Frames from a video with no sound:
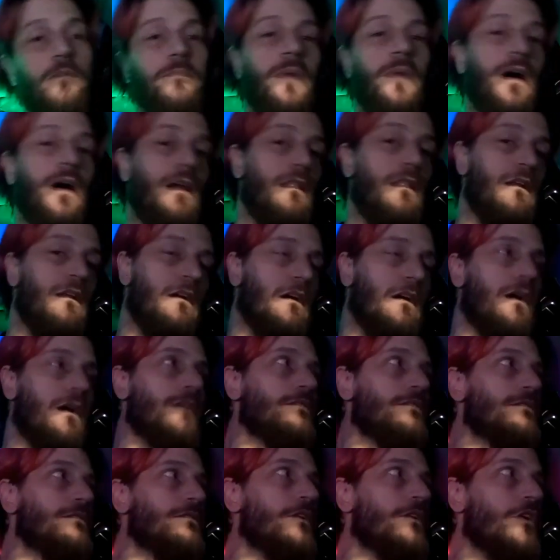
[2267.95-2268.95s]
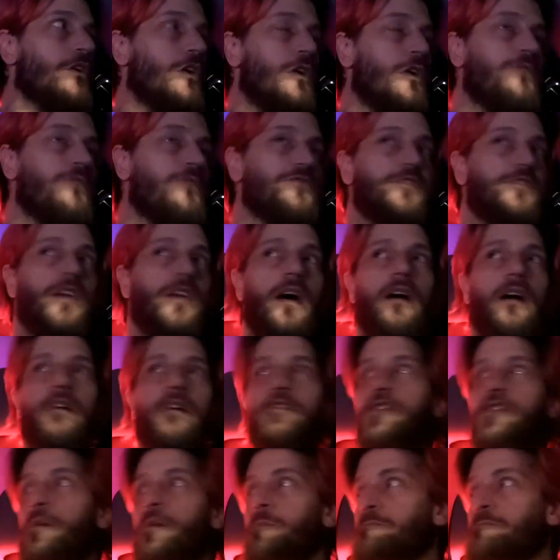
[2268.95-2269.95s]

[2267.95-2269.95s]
my line off stage.